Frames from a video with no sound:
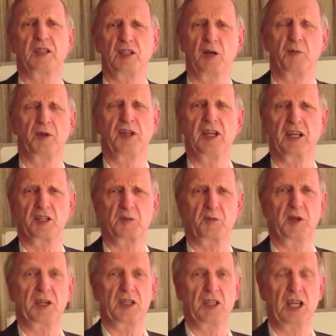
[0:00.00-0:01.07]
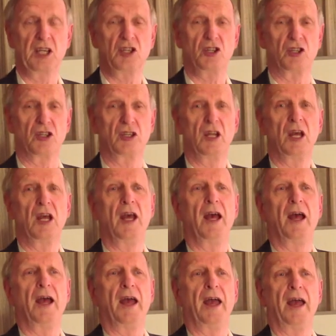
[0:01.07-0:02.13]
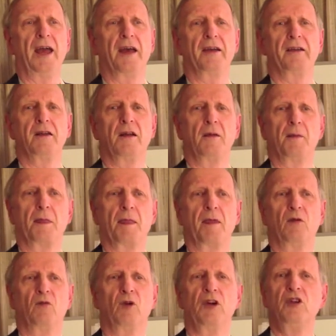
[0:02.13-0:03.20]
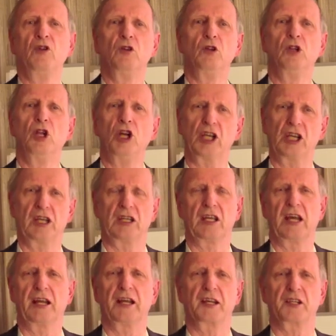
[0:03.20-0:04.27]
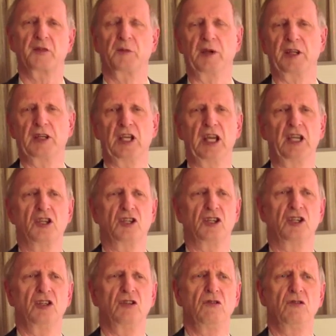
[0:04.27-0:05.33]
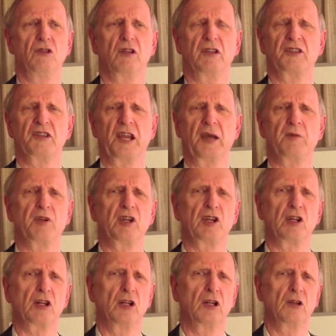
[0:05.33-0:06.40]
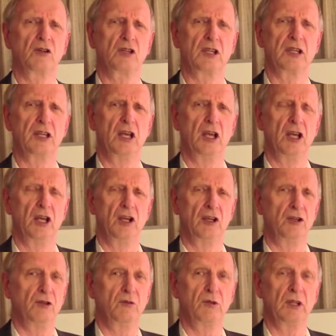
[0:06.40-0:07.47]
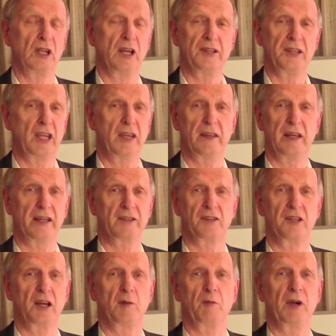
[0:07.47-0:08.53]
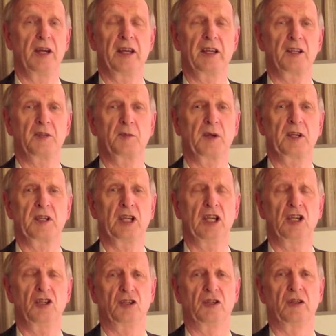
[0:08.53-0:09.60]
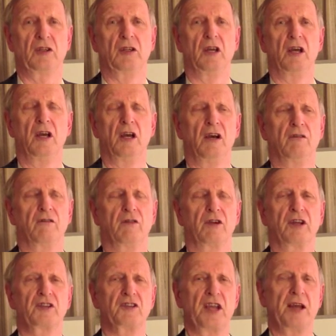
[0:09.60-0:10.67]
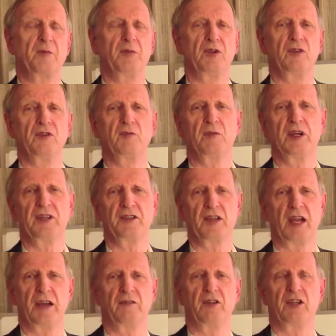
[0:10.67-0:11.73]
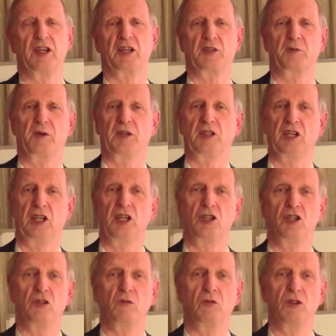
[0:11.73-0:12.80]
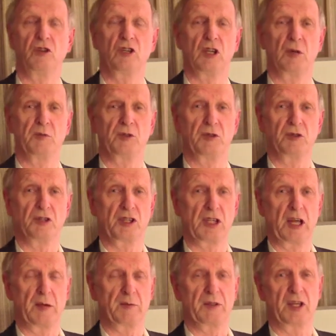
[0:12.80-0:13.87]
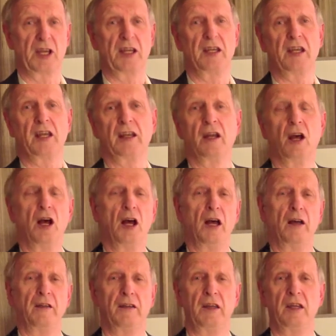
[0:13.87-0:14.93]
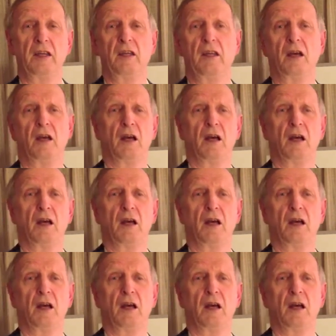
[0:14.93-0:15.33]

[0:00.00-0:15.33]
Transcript: up an expectation, and when you look at that expectation and you examine it closely, you realize, hey, that's not my expectation. For example, you might have an expectation when you come to a stop sign that the